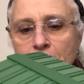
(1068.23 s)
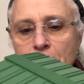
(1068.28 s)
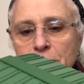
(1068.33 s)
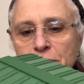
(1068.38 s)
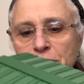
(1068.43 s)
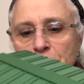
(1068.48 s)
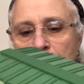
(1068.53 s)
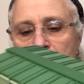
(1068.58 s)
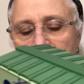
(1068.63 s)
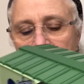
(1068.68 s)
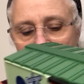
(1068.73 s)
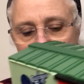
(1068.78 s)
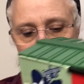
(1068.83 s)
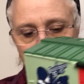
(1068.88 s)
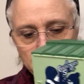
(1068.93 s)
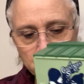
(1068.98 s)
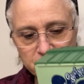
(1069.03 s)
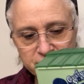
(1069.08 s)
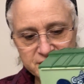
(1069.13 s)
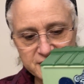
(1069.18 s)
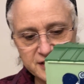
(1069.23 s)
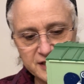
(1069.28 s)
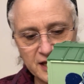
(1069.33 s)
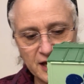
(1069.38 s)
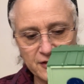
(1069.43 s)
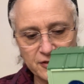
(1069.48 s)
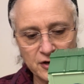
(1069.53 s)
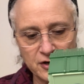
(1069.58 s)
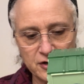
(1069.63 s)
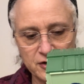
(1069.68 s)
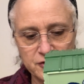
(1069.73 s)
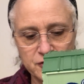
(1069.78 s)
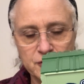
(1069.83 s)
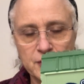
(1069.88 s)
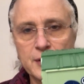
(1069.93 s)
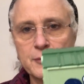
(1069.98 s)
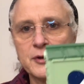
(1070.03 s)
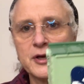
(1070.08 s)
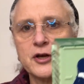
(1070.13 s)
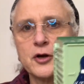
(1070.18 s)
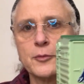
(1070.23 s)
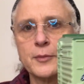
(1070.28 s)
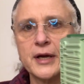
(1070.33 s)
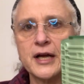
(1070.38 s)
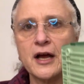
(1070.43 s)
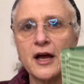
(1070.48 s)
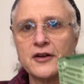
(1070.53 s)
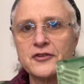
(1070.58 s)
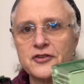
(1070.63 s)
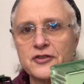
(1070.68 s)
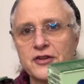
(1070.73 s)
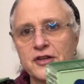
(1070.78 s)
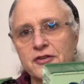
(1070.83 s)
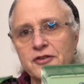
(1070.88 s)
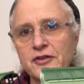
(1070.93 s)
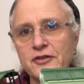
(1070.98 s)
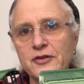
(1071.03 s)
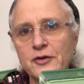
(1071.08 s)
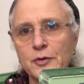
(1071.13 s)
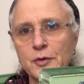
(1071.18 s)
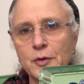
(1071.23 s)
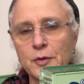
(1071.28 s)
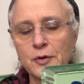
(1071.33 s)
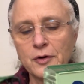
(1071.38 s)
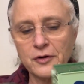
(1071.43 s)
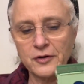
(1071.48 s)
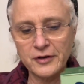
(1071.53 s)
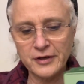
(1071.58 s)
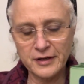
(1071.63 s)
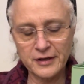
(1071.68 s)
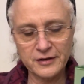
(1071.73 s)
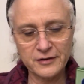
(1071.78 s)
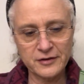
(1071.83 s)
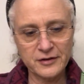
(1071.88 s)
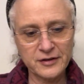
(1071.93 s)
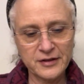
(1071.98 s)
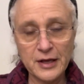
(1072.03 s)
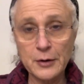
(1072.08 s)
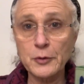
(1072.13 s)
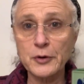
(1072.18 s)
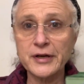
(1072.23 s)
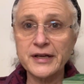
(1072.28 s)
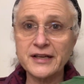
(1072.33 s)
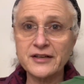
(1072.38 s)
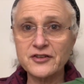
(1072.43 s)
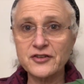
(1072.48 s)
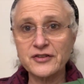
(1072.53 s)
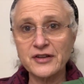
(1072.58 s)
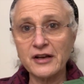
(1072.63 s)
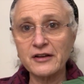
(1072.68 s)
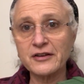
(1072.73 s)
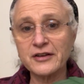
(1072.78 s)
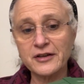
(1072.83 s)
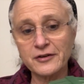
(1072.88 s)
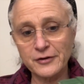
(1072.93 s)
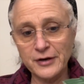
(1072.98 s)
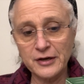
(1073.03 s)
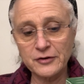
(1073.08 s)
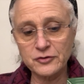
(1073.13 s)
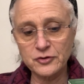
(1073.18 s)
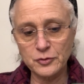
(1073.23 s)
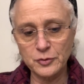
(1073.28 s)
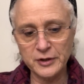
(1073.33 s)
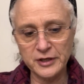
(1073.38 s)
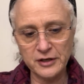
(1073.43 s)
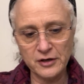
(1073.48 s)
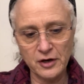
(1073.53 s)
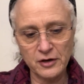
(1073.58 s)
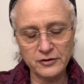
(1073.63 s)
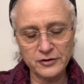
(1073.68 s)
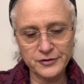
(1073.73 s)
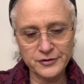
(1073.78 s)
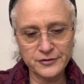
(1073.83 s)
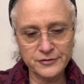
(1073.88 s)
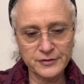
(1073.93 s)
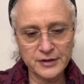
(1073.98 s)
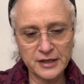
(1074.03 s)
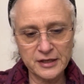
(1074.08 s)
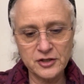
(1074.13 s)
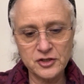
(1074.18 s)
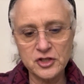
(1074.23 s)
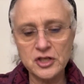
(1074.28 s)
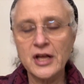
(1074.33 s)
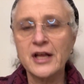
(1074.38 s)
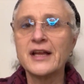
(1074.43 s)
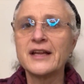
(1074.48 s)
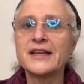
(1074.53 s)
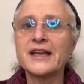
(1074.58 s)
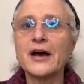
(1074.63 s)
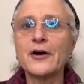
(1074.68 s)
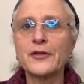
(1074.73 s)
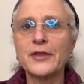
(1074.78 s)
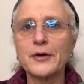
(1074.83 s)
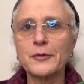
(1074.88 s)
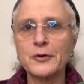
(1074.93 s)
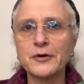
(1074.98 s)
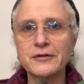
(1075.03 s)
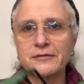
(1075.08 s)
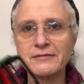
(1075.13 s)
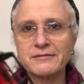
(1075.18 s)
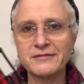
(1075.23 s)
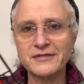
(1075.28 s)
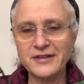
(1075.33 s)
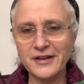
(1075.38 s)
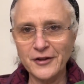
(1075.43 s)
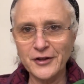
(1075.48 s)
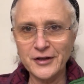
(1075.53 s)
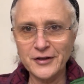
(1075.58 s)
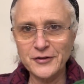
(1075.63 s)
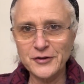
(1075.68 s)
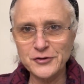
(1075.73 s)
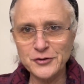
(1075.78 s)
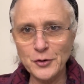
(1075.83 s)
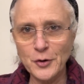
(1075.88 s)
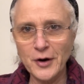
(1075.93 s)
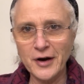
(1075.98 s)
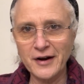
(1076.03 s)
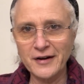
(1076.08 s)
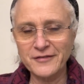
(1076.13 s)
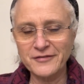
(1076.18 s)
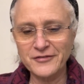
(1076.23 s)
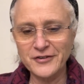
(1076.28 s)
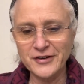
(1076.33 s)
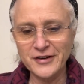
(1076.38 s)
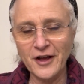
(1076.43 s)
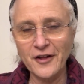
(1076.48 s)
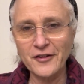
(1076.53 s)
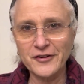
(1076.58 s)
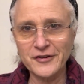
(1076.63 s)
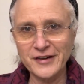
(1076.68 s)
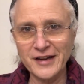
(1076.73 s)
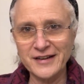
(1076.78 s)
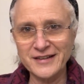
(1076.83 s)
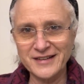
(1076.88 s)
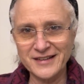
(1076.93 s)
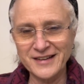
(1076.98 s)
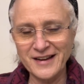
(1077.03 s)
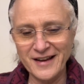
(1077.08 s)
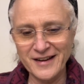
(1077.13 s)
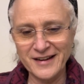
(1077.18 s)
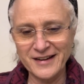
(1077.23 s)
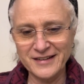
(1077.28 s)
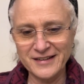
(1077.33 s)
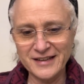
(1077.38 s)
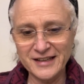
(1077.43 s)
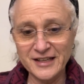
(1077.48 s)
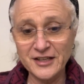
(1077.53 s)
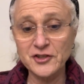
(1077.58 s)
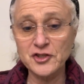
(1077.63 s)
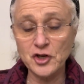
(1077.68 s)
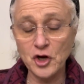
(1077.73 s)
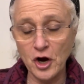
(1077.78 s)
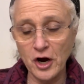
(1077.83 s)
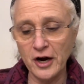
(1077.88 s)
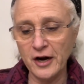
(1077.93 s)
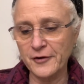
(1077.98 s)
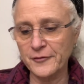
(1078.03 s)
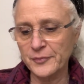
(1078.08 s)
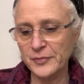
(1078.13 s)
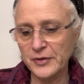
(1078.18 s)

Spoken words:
So these two were together. So I'm like, oh my gosh, this is so cool. And they were each selling around $20 each. Now they were selling in the store for $1.99 each car.